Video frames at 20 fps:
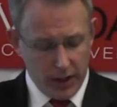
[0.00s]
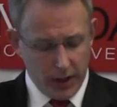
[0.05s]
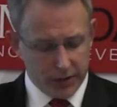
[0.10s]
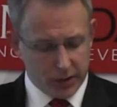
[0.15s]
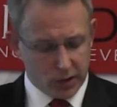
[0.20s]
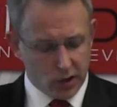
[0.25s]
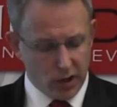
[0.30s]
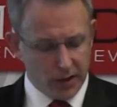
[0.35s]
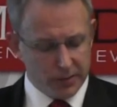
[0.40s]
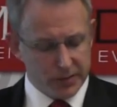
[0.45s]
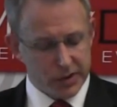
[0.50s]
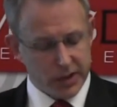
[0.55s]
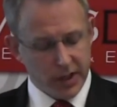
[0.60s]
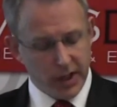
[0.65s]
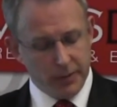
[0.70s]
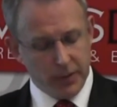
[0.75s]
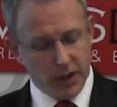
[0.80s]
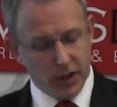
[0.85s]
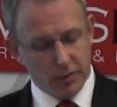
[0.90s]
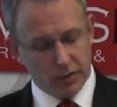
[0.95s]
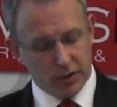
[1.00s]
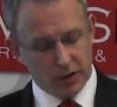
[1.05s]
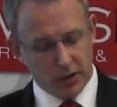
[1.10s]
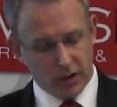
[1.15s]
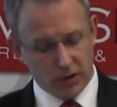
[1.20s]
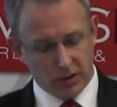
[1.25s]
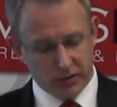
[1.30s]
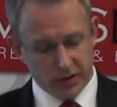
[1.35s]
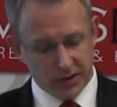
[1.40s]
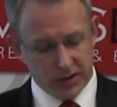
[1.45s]
At the CommsDay Melbourne
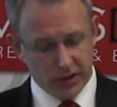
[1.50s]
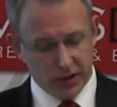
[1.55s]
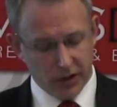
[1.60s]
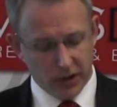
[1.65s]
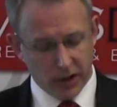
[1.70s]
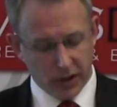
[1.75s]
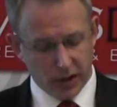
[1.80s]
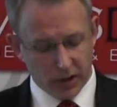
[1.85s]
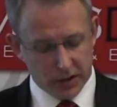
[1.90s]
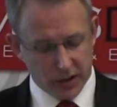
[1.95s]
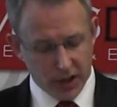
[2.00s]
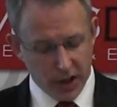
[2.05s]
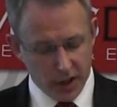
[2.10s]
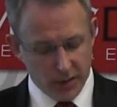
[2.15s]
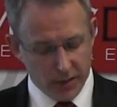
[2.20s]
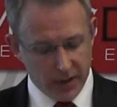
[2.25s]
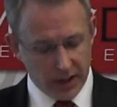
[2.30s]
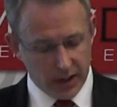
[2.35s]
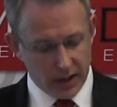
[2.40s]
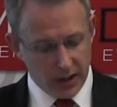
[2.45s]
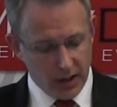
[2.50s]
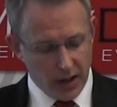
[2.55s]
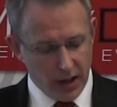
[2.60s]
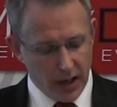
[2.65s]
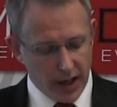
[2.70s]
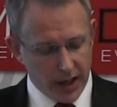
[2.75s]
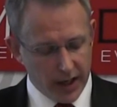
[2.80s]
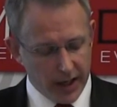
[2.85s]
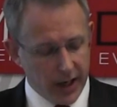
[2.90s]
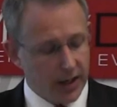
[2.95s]
Congress in early October,
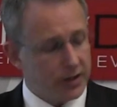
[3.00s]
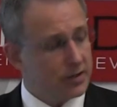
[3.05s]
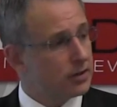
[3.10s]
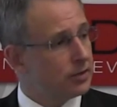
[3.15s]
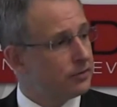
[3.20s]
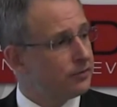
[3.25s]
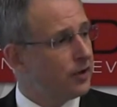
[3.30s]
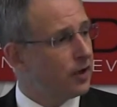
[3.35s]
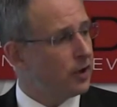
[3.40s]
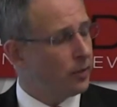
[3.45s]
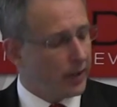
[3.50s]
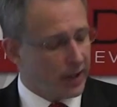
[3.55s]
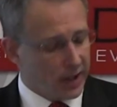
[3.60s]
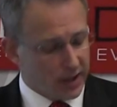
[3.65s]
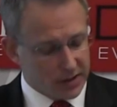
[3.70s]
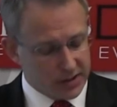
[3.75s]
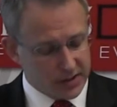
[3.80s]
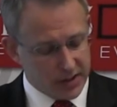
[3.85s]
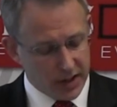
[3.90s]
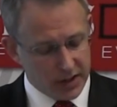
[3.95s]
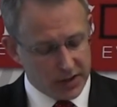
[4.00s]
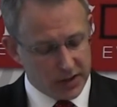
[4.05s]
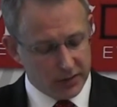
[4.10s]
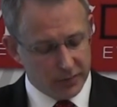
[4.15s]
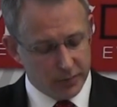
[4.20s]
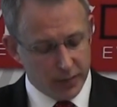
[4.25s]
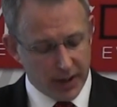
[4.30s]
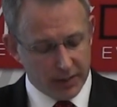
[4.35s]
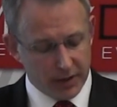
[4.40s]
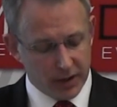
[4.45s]
I announced that following an
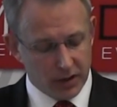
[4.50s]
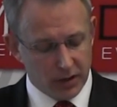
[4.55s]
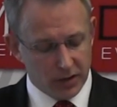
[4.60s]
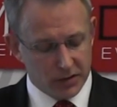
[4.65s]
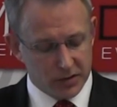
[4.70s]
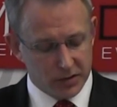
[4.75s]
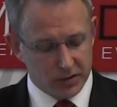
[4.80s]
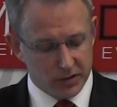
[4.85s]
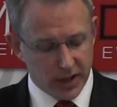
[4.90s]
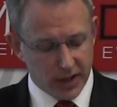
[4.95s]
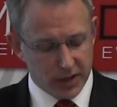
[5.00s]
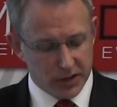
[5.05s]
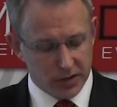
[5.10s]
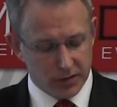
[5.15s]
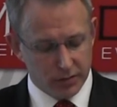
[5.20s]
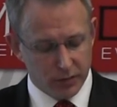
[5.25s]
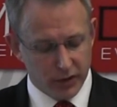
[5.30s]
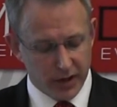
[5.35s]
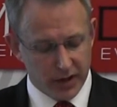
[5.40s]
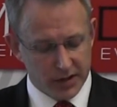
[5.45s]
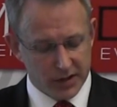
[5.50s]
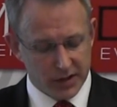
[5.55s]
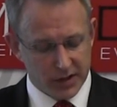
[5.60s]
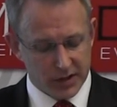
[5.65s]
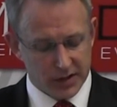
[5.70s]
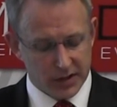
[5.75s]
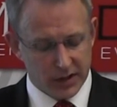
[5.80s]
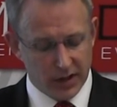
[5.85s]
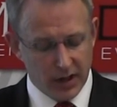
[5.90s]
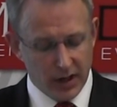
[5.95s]
extensive public consultation
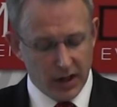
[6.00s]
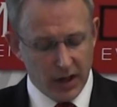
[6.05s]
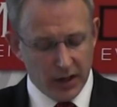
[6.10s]
process,